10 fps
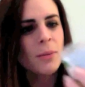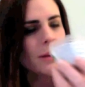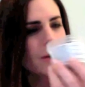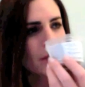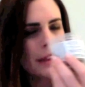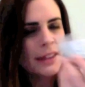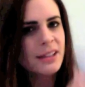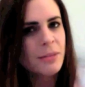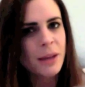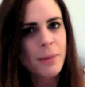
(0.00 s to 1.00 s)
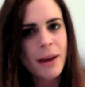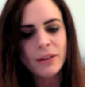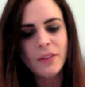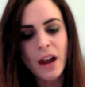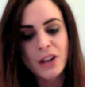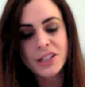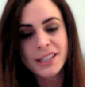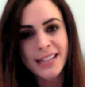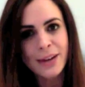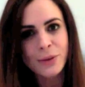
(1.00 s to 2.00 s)
but there's something about it that I
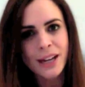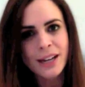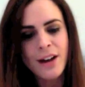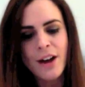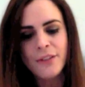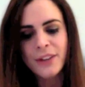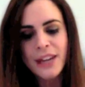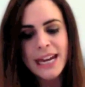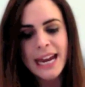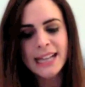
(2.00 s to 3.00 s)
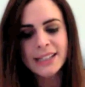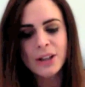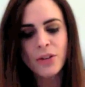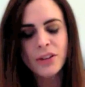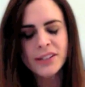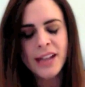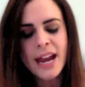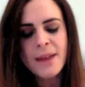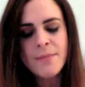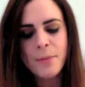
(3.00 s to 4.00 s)
just cannot get enough. It's got the
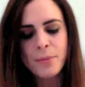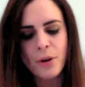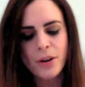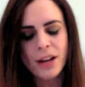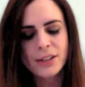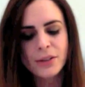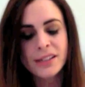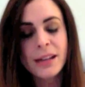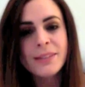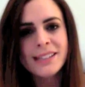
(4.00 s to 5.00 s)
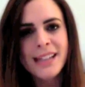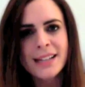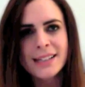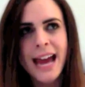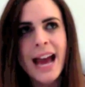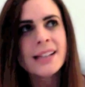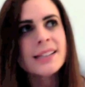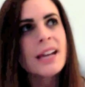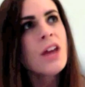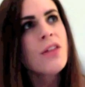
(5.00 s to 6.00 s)
same scent
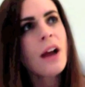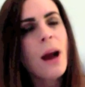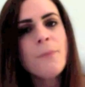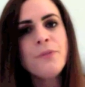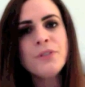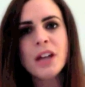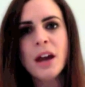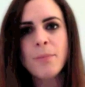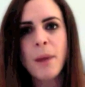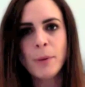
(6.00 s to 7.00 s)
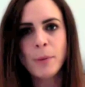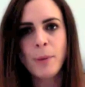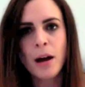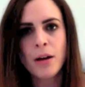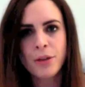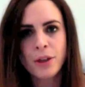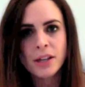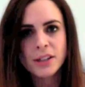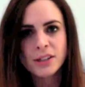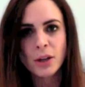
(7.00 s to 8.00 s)
as the Comforter Bubble Bath
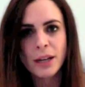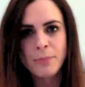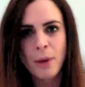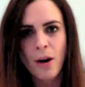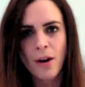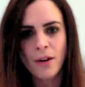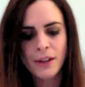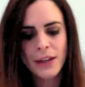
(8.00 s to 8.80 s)
Solid Bar,